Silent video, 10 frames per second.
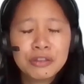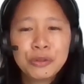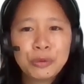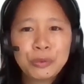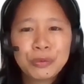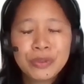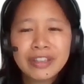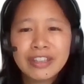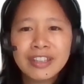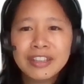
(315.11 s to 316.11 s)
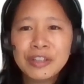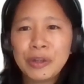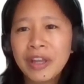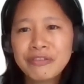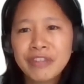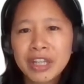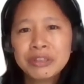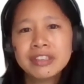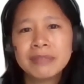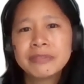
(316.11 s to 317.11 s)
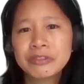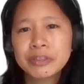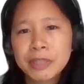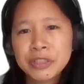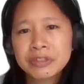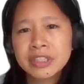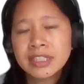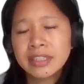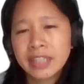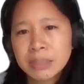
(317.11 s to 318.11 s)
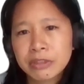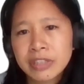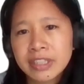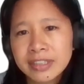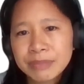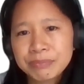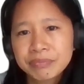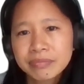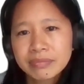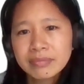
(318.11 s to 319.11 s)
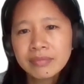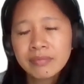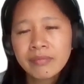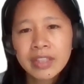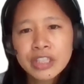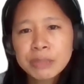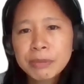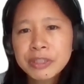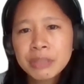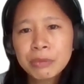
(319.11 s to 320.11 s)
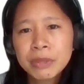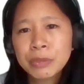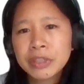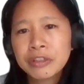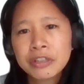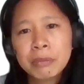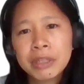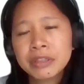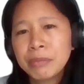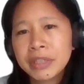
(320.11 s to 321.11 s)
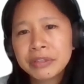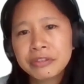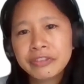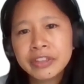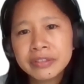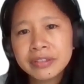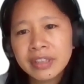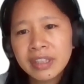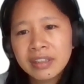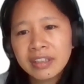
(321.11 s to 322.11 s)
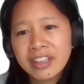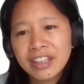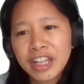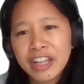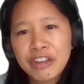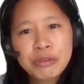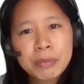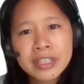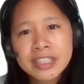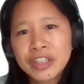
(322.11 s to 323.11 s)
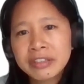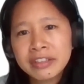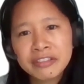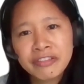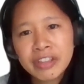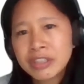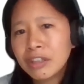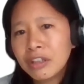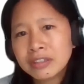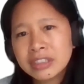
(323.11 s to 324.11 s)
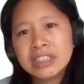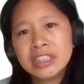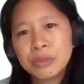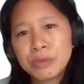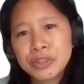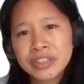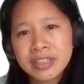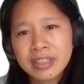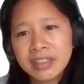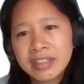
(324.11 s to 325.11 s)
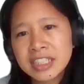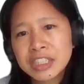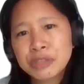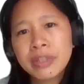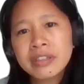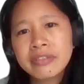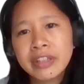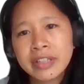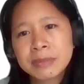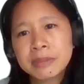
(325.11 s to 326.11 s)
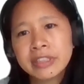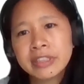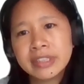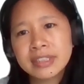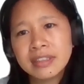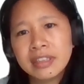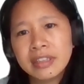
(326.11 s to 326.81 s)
who have varying depths or specialties and expertise. Especially when we talk about the medical field, everybody's got their very long T, which is the strength of their expertise.